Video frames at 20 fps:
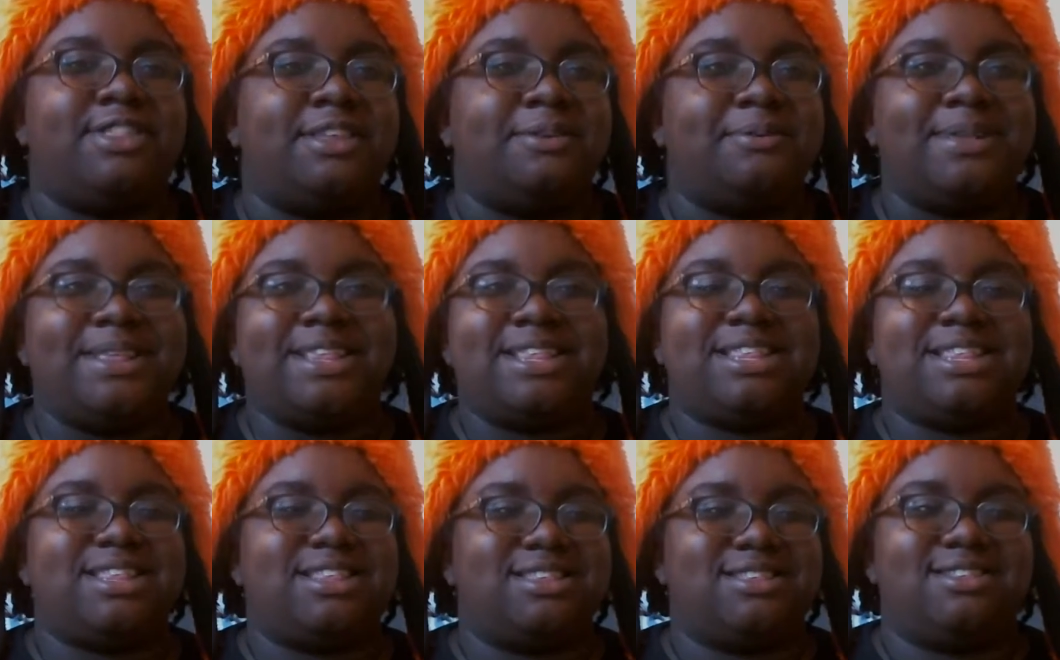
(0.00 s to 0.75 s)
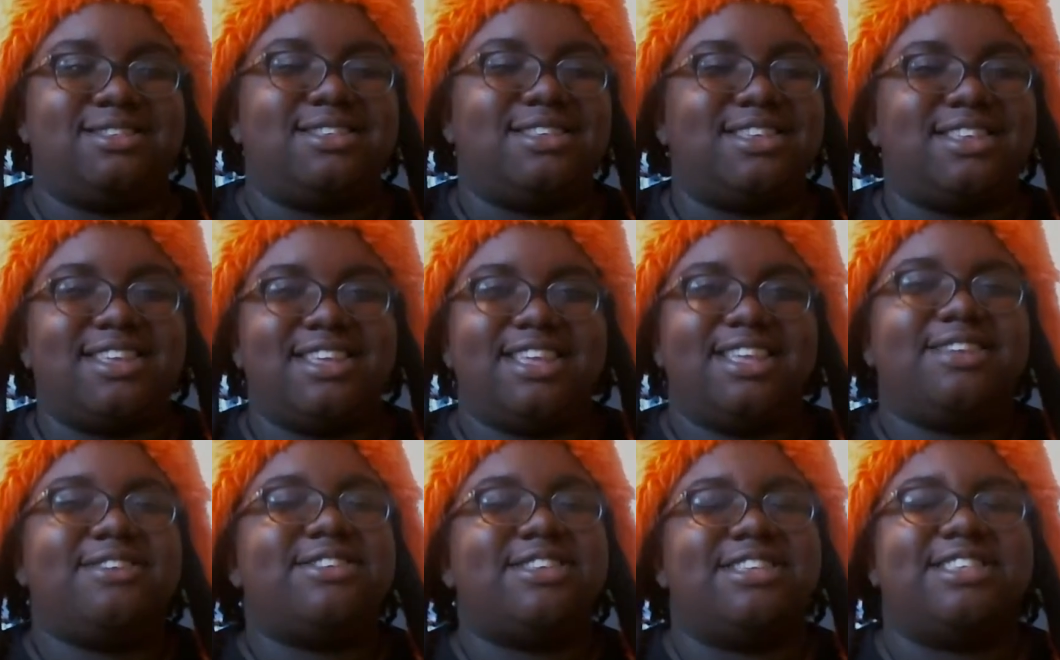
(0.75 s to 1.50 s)
It
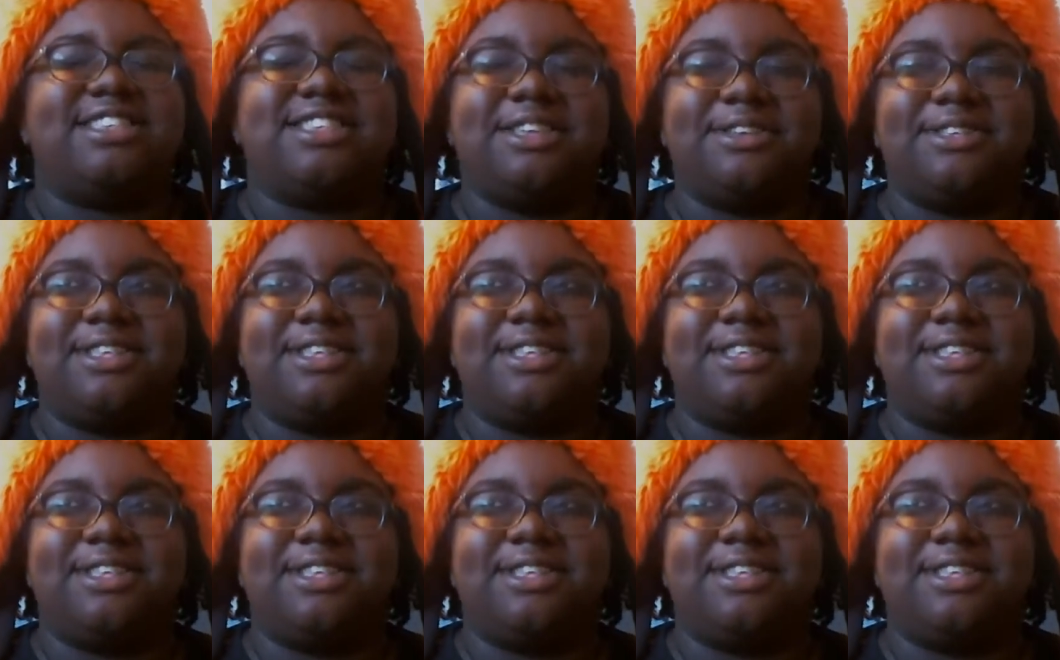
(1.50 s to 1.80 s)
was just so,